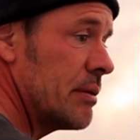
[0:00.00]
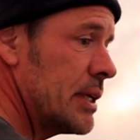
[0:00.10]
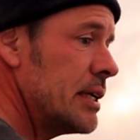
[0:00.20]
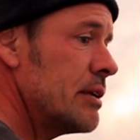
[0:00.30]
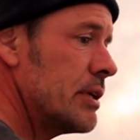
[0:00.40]
I
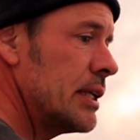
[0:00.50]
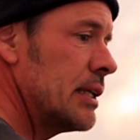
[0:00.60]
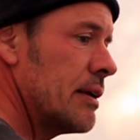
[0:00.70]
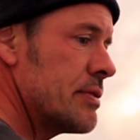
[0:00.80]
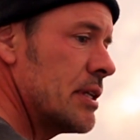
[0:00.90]
mean, he really
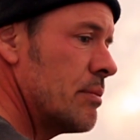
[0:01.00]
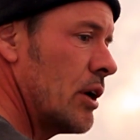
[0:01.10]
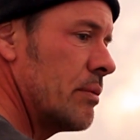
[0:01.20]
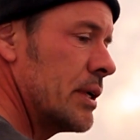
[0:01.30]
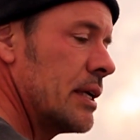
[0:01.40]
lives in the
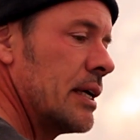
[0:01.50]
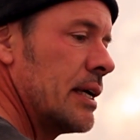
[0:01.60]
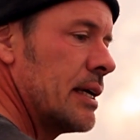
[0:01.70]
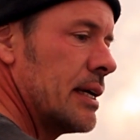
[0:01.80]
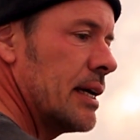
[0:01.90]
moment,
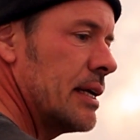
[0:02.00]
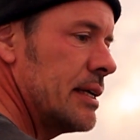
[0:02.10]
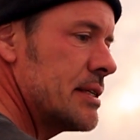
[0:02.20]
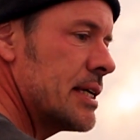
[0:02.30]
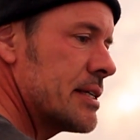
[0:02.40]
and
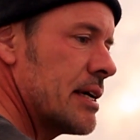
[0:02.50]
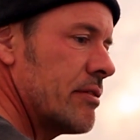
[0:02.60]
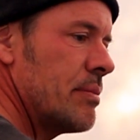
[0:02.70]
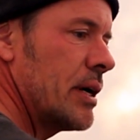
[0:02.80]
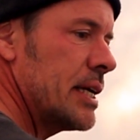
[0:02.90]
he takes
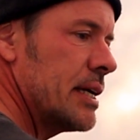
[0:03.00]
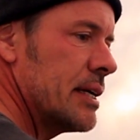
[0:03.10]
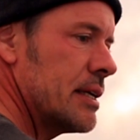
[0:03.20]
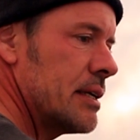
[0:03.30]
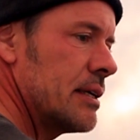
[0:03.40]
everybody
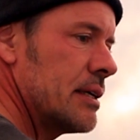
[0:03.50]
in,